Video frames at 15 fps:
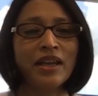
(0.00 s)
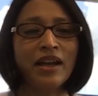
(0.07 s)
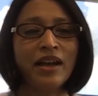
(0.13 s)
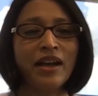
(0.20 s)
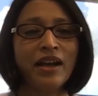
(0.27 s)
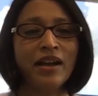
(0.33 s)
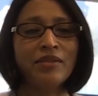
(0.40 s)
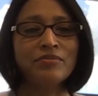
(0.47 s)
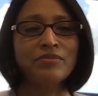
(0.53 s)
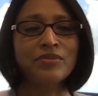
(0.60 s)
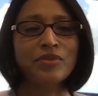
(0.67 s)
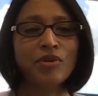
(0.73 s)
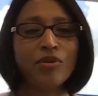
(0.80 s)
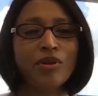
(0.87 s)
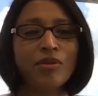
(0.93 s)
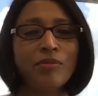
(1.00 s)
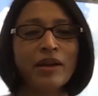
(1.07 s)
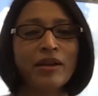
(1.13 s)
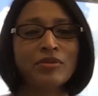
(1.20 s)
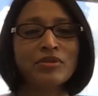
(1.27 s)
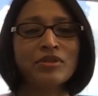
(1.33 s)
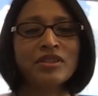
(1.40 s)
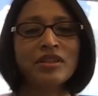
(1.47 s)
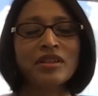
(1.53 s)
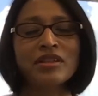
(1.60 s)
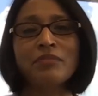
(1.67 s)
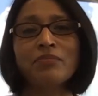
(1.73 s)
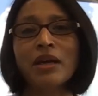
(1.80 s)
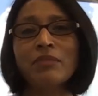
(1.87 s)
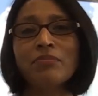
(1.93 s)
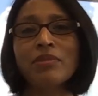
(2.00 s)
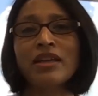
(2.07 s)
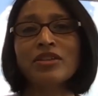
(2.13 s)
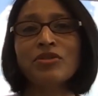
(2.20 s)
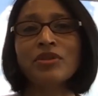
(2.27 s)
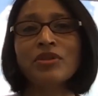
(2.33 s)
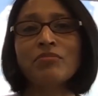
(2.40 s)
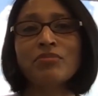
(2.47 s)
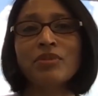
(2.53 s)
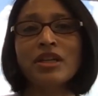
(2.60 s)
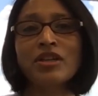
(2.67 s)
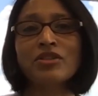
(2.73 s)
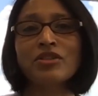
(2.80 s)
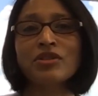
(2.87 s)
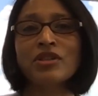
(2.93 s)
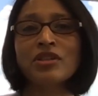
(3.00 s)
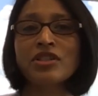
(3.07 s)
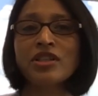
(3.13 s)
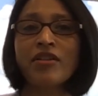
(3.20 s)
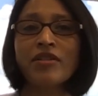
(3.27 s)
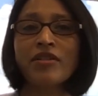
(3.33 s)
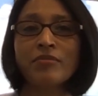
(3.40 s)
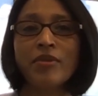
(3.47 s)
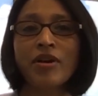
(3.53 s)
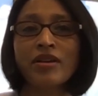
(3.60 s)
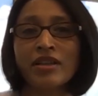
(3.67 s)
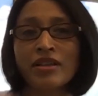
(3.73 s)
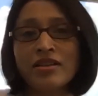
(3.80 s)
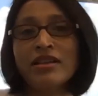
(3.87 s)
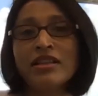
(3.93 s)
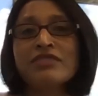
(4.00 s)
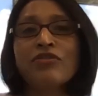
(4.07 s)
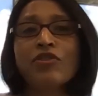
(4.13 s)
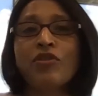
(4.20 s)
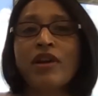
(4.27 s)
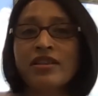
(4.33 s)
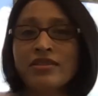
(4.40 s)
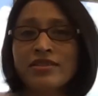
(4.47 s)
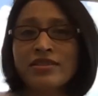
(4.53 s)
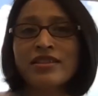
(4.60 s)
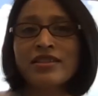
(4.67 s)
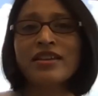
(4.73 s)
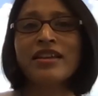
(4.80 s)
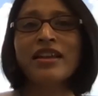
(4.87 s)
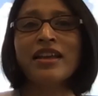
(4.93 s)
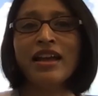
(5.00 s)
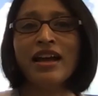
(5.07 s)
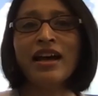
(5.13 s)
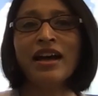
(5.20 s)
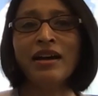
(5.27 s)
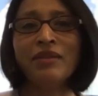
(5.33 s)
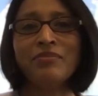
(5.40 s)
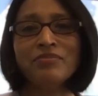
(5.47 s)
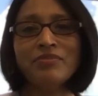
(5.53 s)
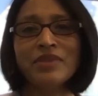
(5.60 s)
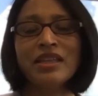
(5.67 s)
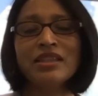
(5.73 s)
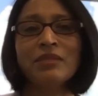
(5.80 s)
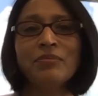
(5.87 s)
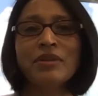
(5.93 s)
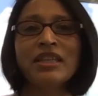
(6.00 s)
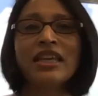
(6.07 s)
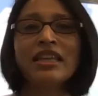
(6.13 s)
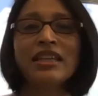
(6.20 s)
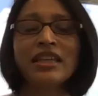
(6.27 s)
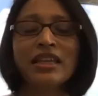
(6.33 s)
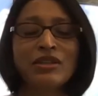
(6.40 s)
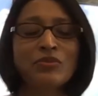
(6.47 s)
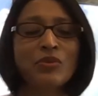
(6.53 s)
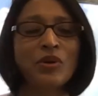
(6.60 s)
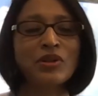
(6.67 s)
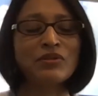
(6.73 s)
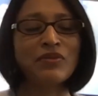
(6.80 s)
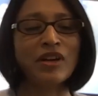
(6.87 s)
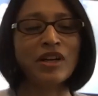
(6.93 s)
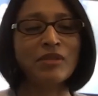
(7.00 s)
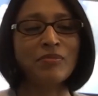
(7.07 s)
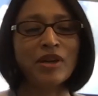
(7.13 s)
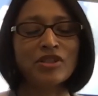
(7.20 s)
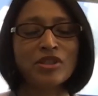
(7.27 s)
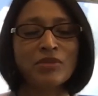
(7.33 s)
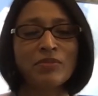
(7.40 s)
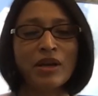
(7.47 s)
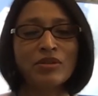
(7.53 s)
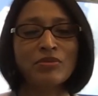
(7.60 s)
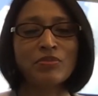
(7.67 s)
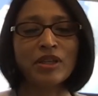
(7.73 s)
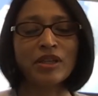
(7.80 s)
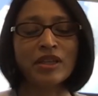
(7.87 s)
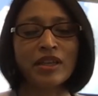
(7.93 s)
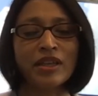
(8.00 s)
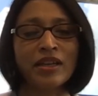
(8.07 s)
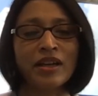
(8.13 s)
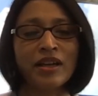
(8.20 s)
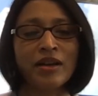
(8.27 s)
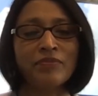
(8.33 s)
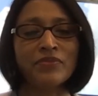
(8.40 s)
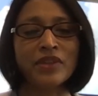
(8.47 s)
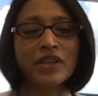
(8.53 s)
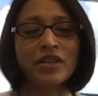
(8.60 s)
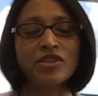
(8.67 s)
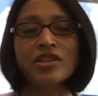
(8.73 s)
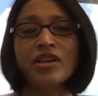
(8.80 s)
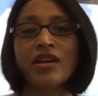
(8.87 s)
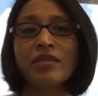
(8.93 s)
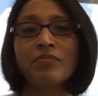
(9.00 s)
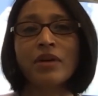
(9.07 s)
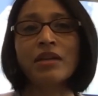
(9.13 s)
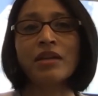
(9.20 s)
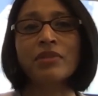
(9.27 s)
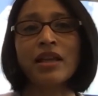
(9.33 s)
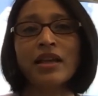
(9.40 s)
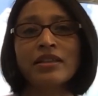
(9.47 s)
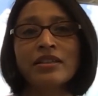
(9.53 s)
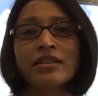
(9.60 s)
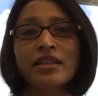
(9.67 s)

um, all about the pipeline you can bring into the generic market. At least for us, um, in the beginning, it was very much about bringing a generic pipeline